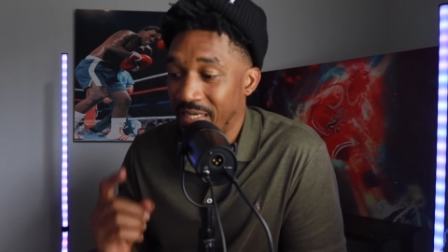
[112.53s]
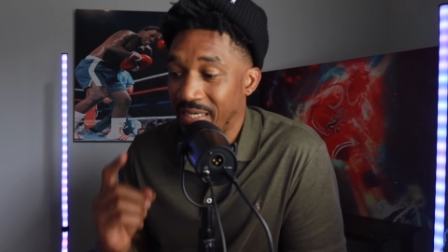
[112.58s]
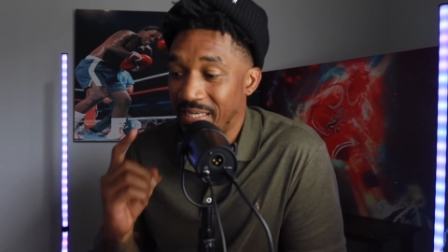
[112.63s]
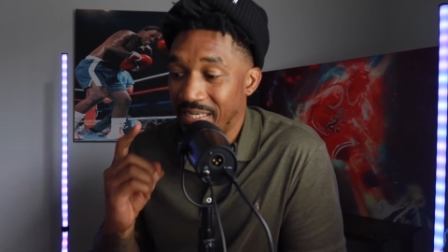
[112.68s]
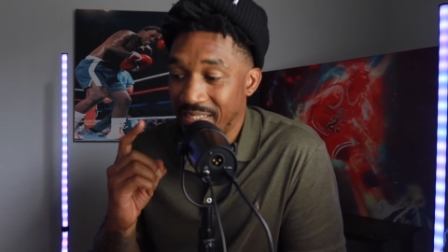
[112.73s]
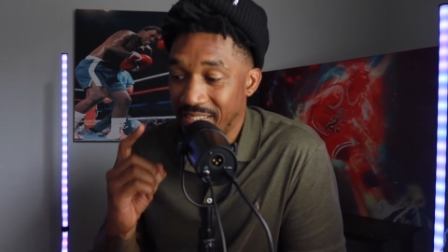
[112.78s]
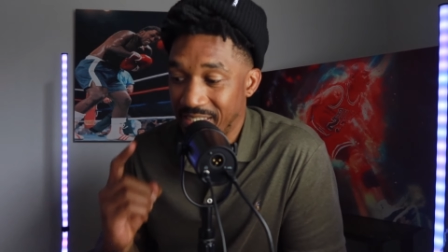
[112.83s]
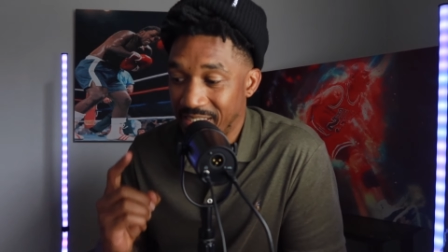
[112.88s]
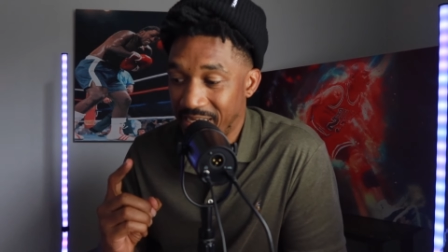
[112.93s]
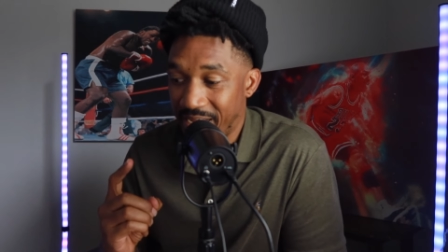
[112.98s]

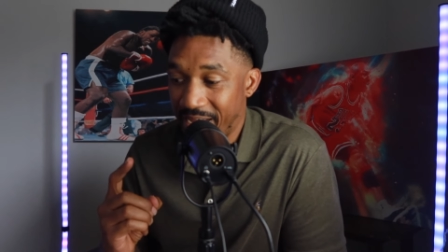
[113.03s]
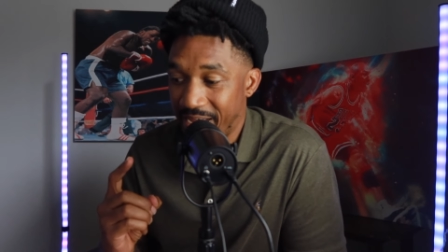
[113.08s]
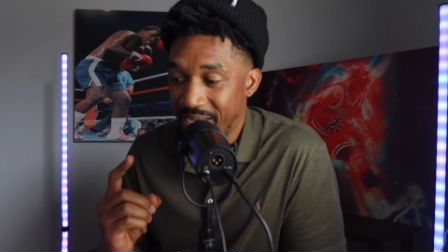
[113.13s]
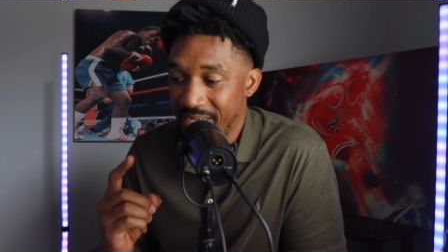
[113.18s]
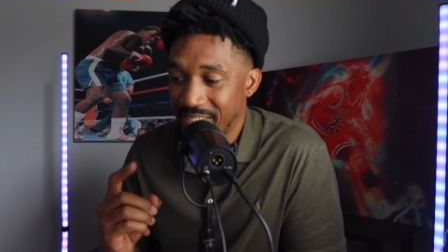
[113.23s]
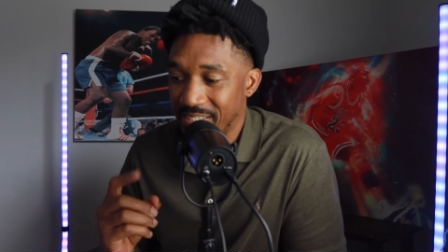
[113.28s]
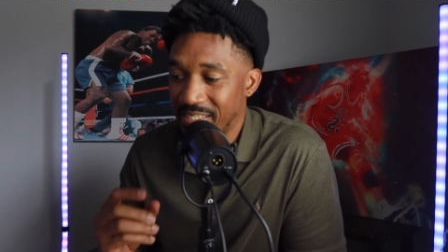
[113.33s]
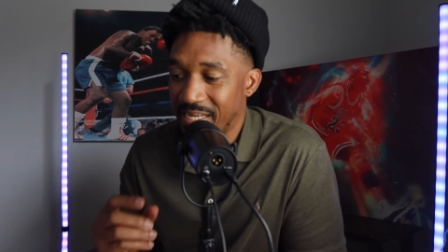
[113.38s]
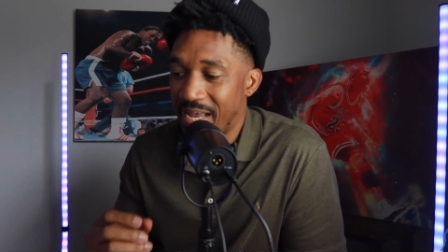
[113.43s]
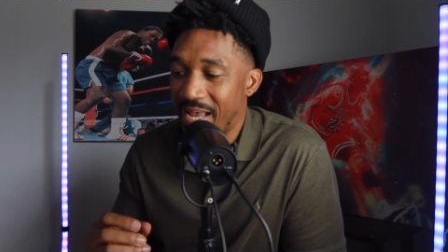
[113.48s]
He
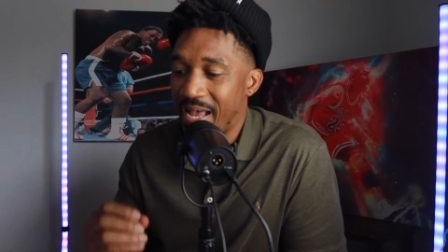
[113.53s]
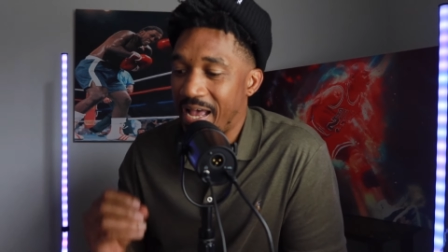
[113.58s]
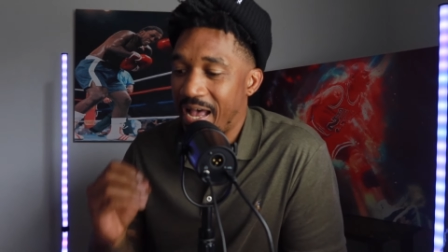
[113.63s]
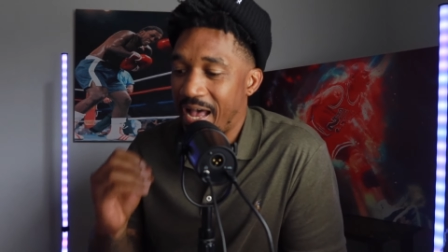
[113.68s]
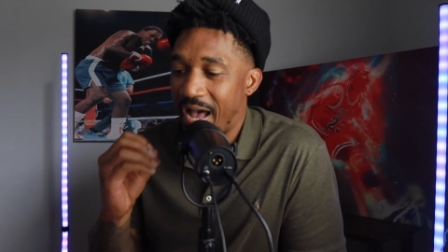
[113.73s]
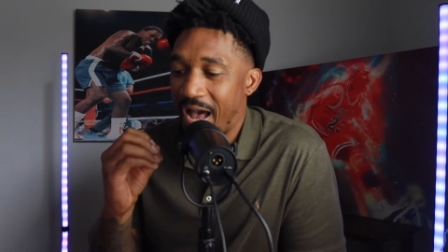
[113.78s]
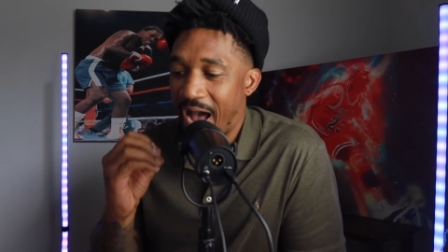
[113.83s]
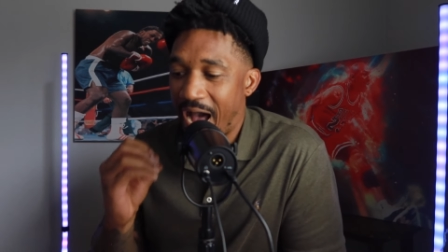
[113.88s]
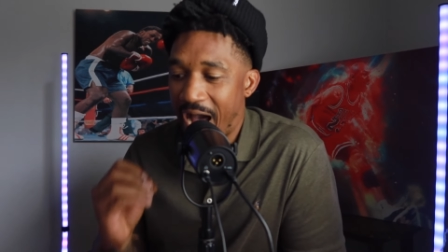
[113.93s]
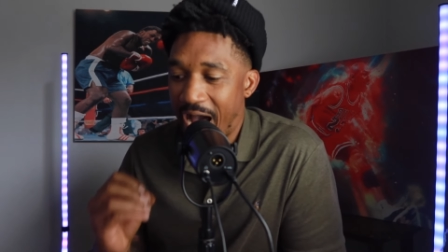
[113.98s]
says,
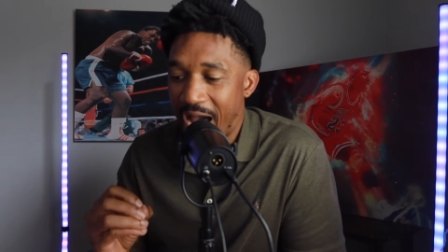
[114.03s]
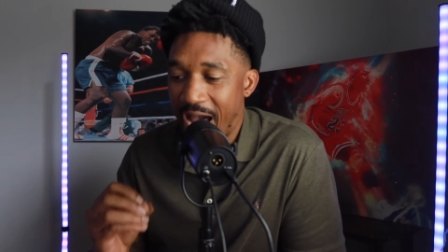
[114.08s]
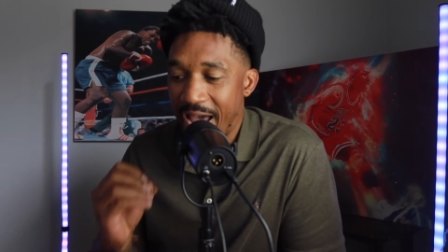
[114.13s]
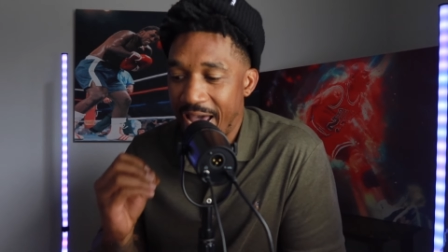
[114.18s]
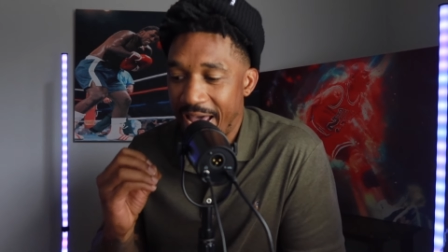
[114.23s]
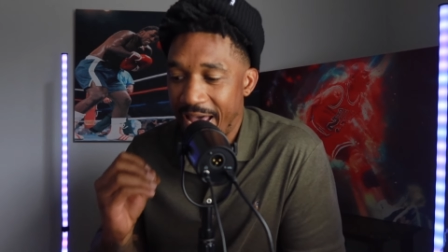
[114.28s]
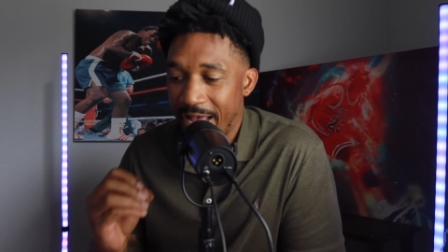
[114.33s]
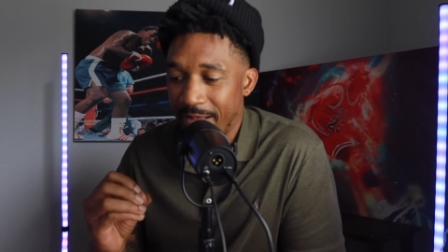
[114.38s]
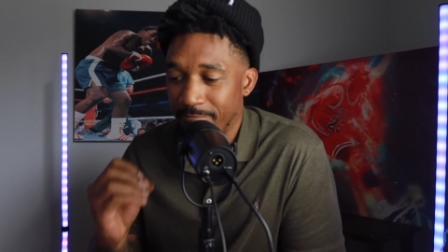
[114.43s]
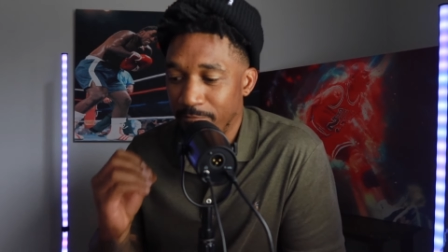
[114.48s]
I
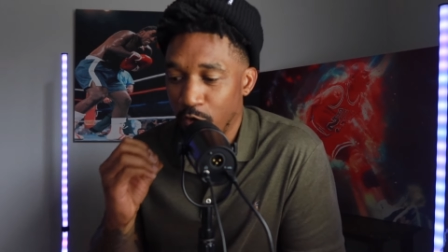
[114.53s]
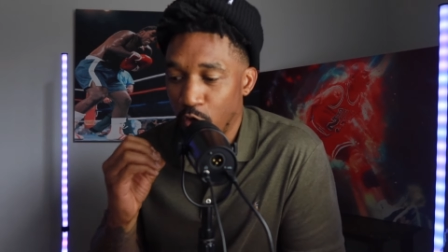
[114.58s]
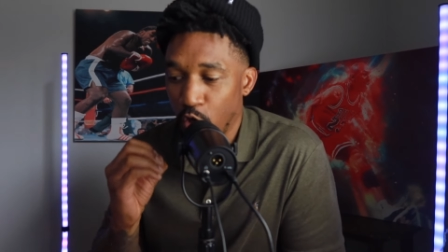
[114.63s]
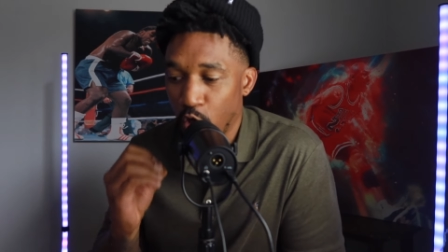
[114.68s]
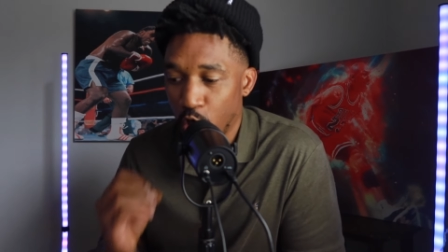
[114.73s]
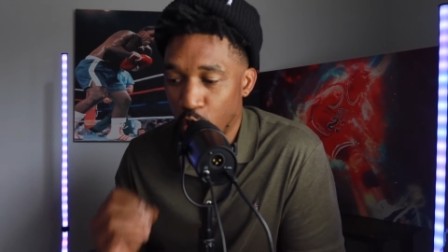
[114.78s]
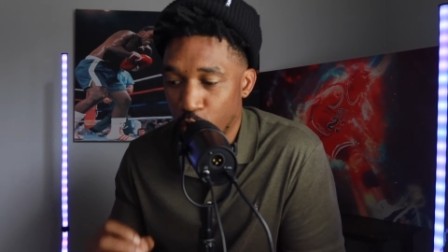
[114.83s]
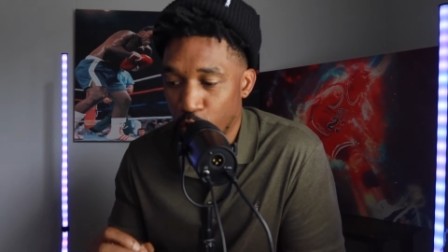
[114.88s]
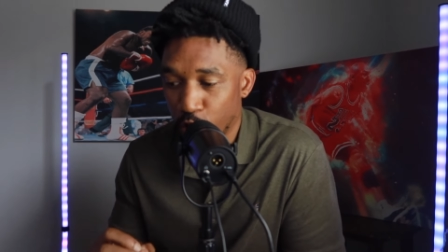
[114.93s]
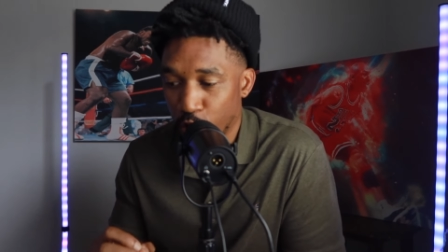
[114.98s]
have
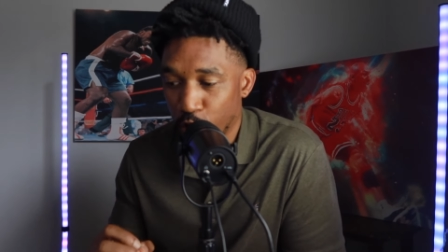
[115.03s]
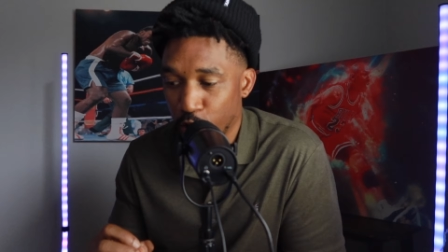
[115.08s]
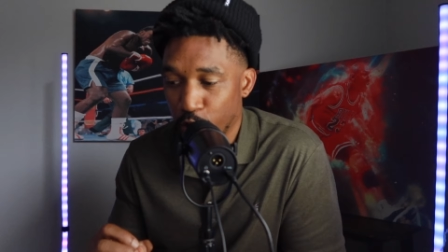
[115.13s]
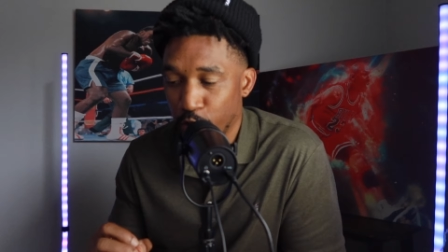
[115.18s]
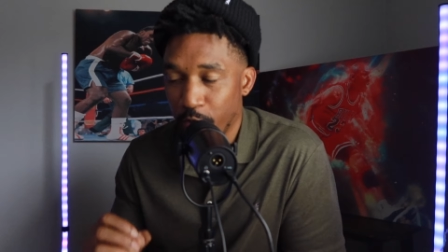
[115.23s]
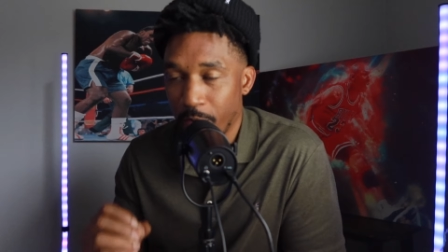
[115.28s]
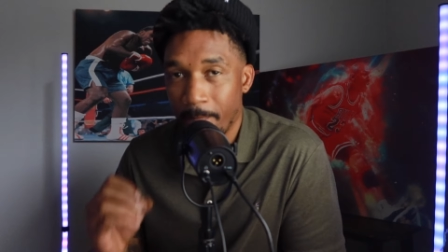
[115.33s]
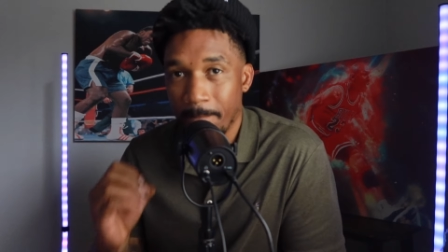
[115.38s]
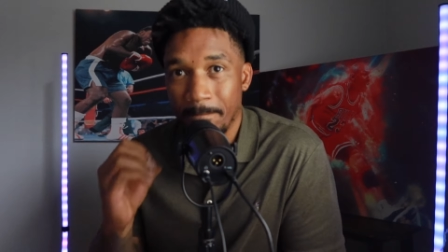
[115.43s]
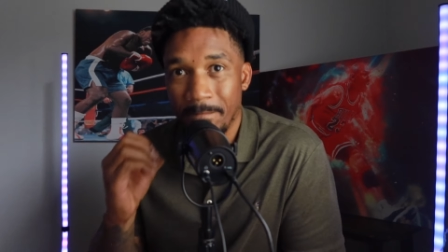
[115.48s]
learned